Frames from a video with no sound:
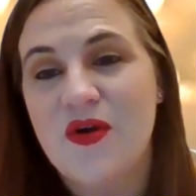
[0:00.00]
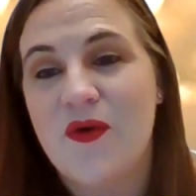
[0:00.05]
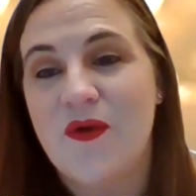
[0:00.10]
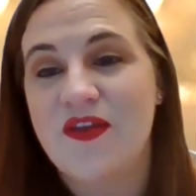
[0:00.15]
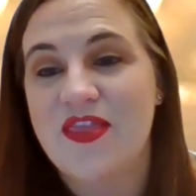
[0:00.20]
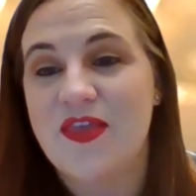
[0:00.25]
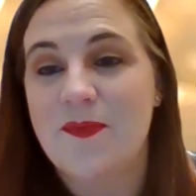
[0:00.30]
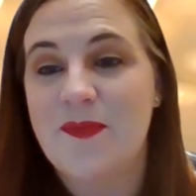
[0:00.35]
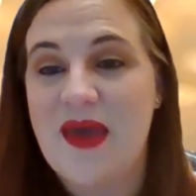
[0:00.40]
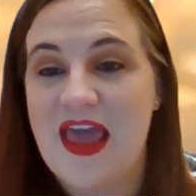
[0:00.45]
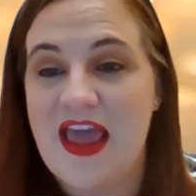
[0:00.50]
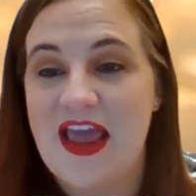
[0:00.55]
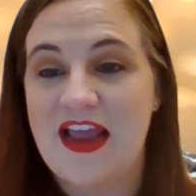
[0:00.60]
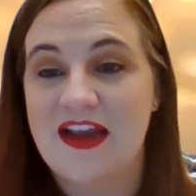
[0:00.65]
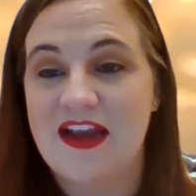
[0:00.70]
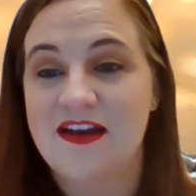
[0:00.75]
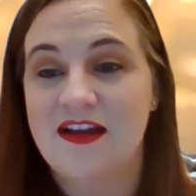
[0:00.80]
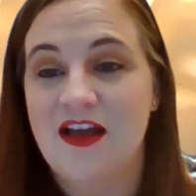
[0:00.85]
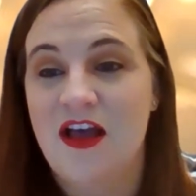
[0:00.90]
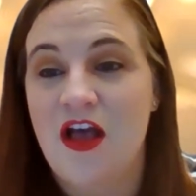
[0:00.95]
or the
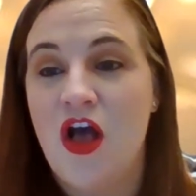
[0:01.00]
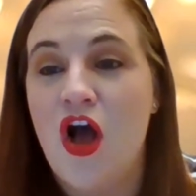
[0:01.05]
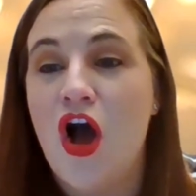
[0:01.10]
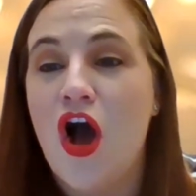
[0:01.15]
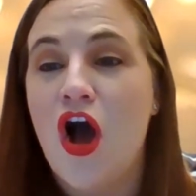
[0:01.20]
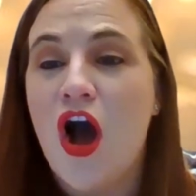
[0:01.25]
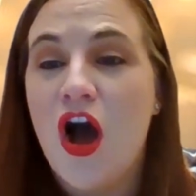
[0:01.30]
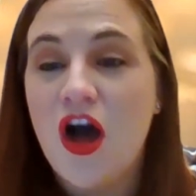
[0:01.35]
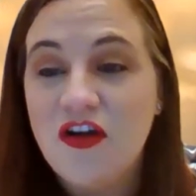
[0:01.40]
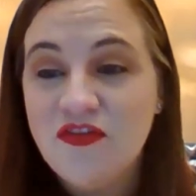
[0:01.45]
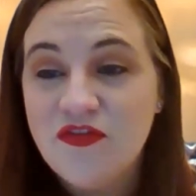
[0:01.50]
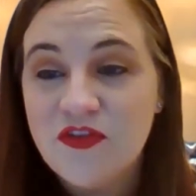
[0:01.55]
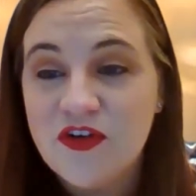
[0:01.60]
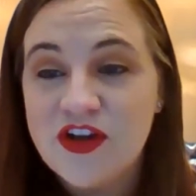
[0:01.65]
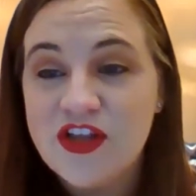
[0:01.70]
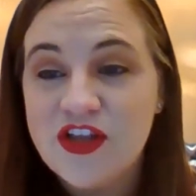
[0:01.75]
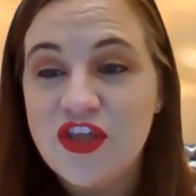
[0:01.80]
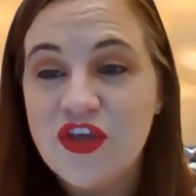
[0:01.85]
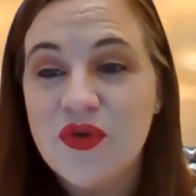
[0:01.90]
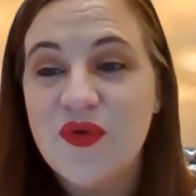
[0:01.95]
pain,
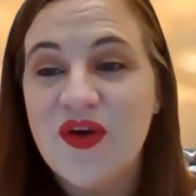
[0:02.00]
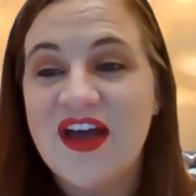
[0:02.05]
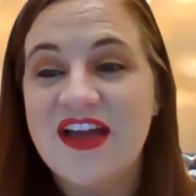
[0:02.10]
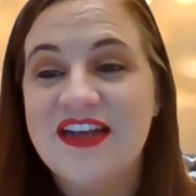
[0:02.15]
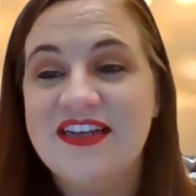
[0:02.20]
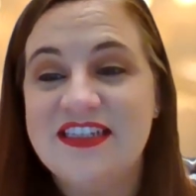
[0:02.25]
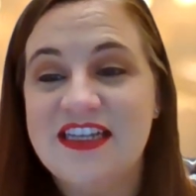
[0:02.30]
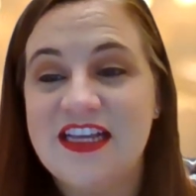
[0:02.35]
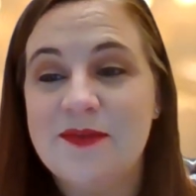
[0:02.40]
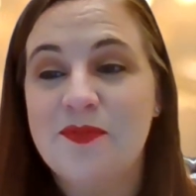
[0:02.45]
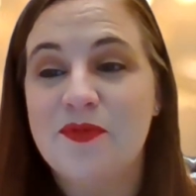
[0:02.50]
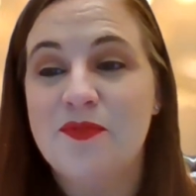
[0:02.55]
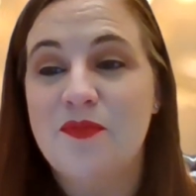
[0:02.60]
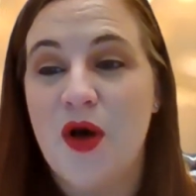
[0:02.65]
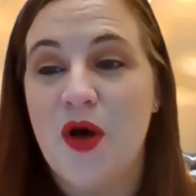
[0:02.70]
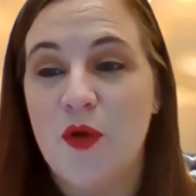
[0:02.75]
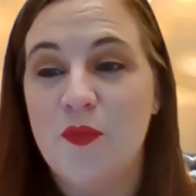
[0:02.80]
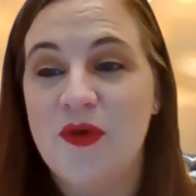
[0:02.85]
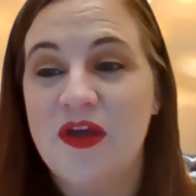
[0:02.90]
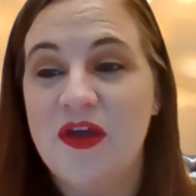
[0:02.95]
offering you a deep
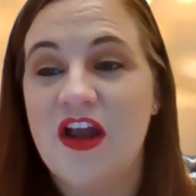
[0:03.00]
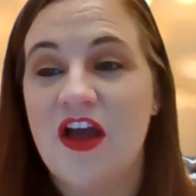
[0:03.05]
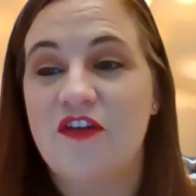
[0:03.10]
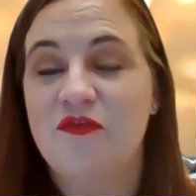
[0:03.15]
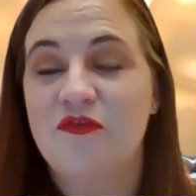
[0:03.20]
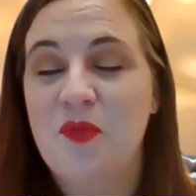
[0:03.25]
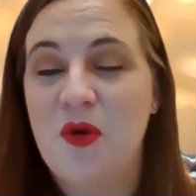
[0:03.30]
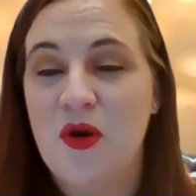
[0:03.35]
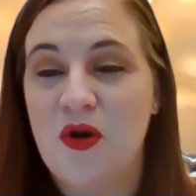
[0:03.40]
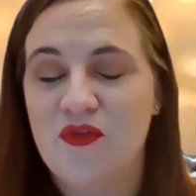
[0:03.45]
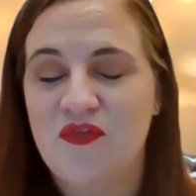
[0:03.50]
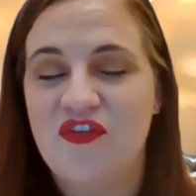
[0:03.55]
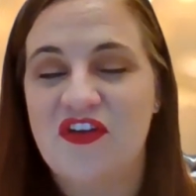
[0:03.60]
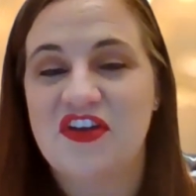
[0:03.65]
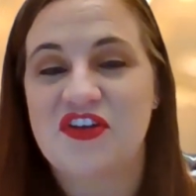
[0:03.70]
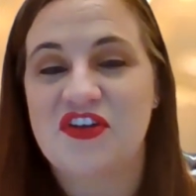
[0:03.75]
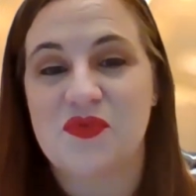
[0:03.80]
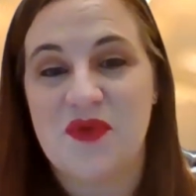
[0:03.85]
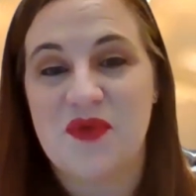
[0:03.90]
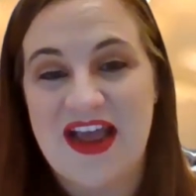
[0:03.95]
moment of
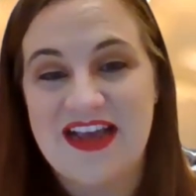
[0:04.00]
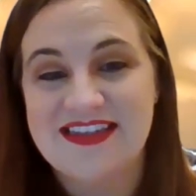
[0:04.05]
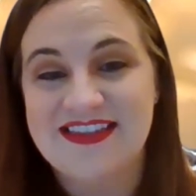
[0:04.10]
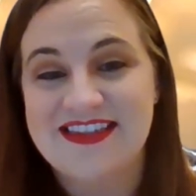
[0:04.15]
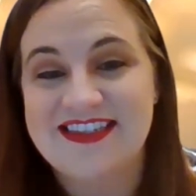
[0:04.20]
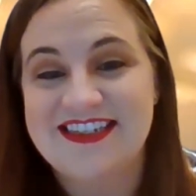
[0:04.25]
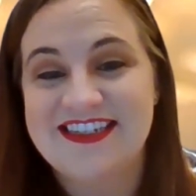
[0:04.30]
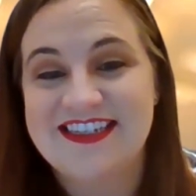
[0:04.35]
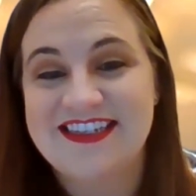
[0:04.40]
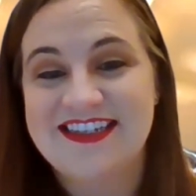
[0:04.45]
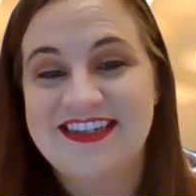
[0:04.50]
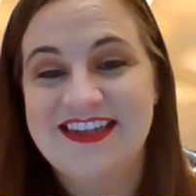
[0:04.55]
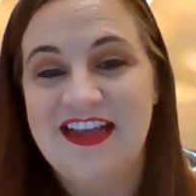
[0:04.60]
perfect rest.